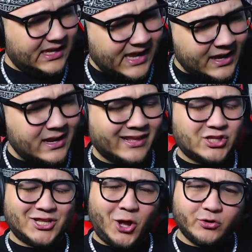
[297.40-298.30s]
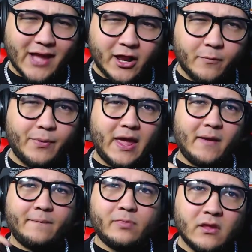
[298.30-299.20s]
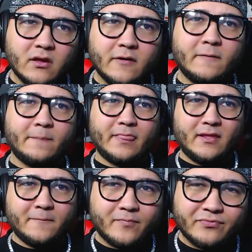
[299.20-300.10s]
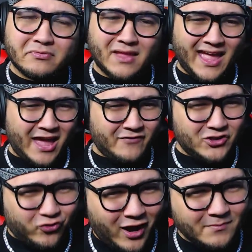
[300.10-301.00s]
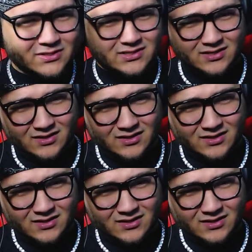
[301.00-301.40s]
Kind of like slow down a bit. heavy drums.